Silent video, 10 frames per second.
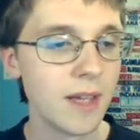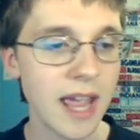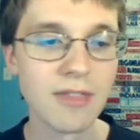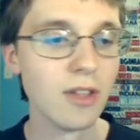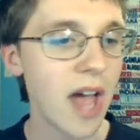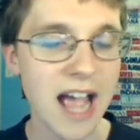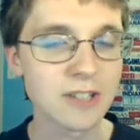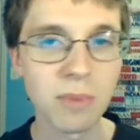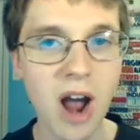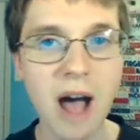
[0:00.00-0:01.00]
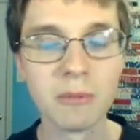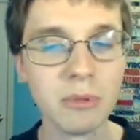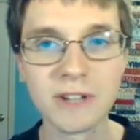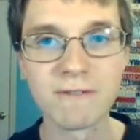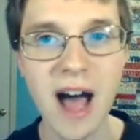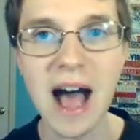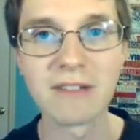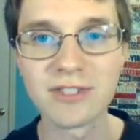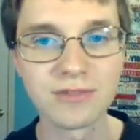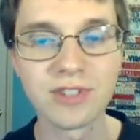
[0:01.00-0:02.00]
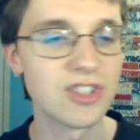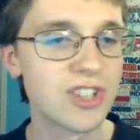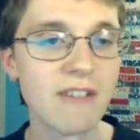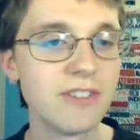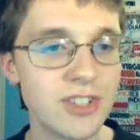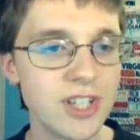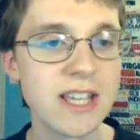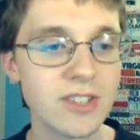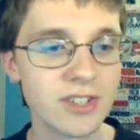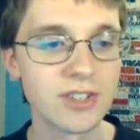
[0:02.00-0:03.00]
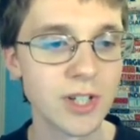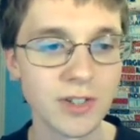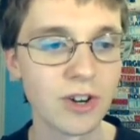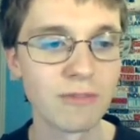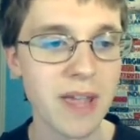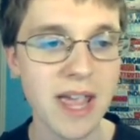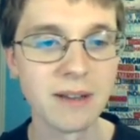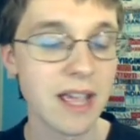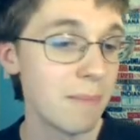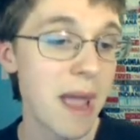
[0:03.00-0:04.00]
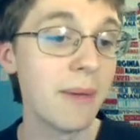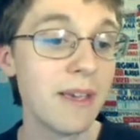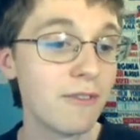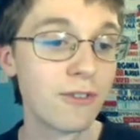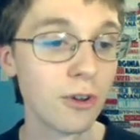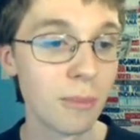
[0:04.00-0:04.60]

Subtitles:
in the last probably 5 to 7 seasons. There have been, and maybe even further